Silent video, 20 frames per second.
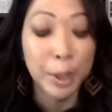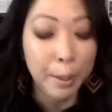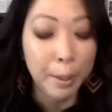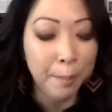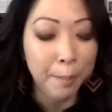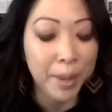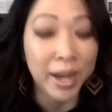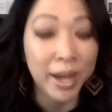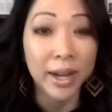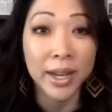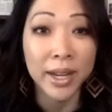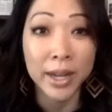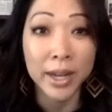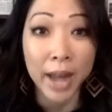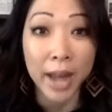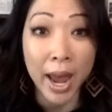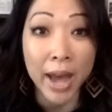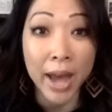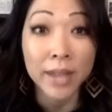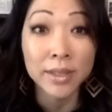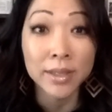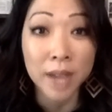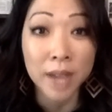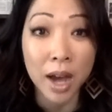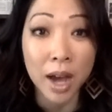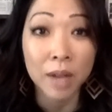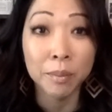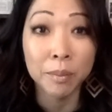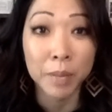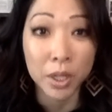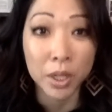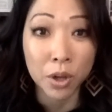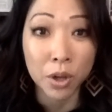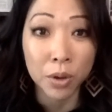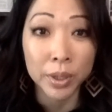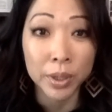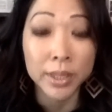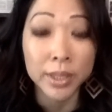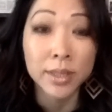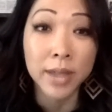but it has gotten me
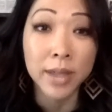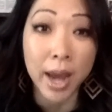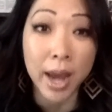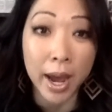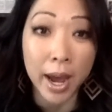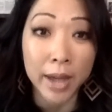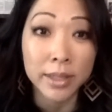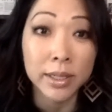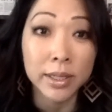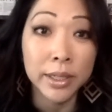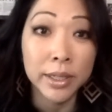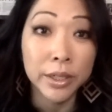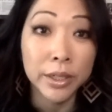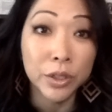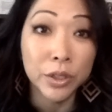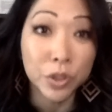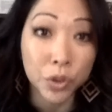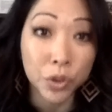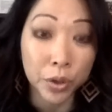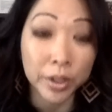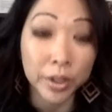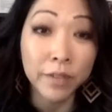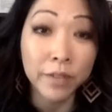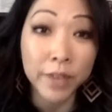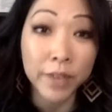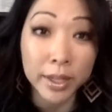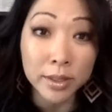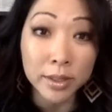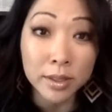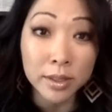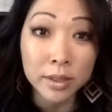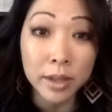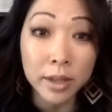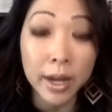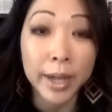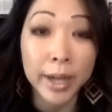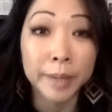noticed at certain events.